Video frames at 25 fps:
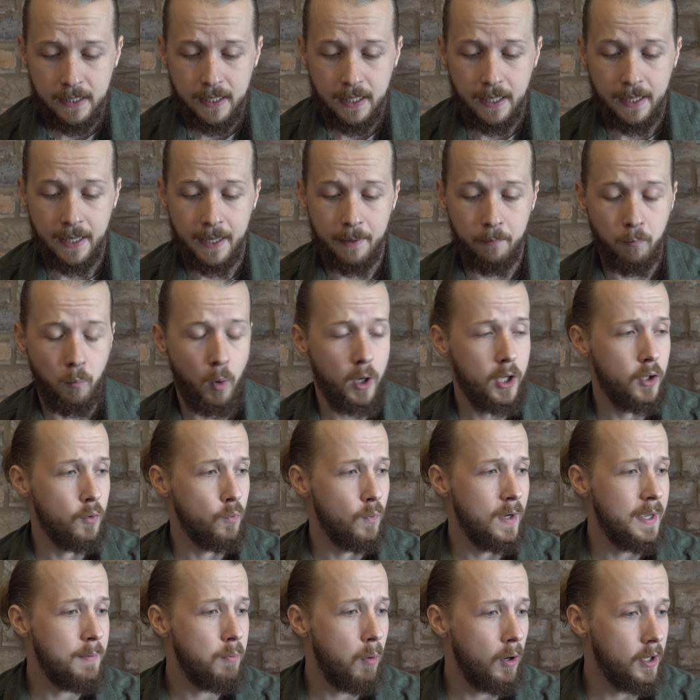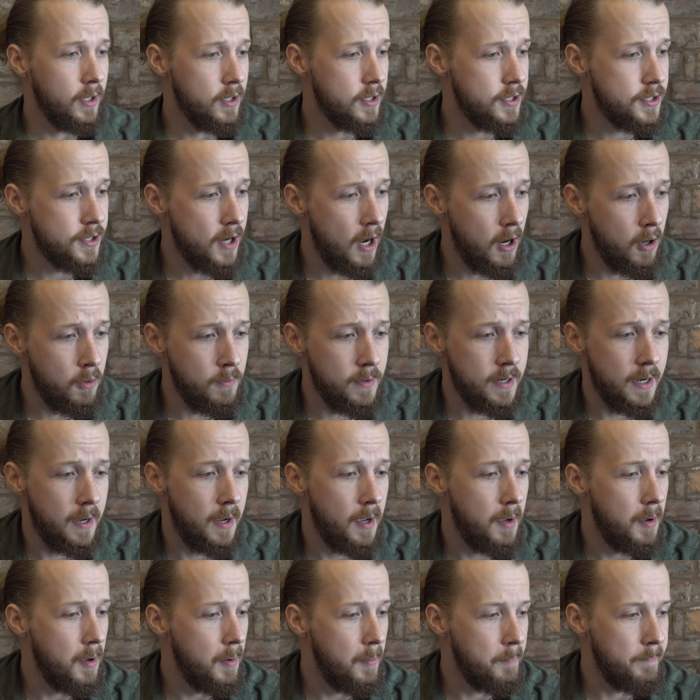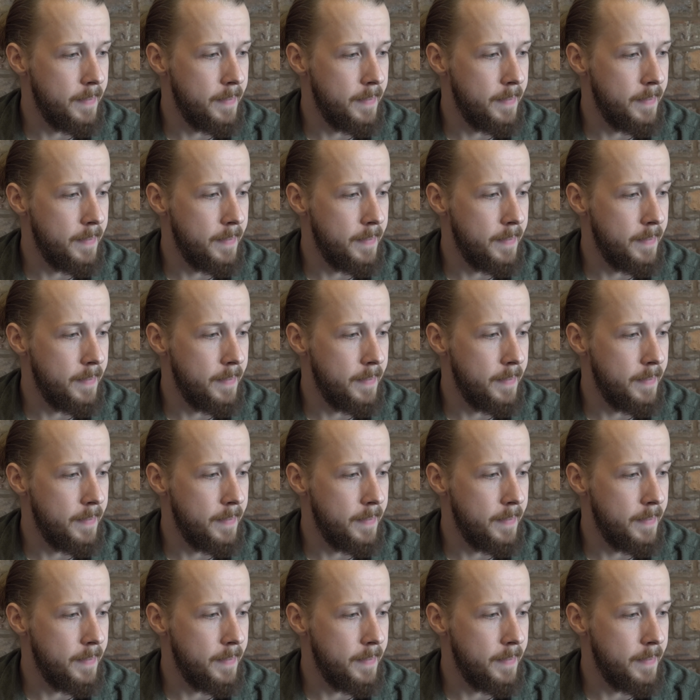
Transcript: what you reap, what you sow, a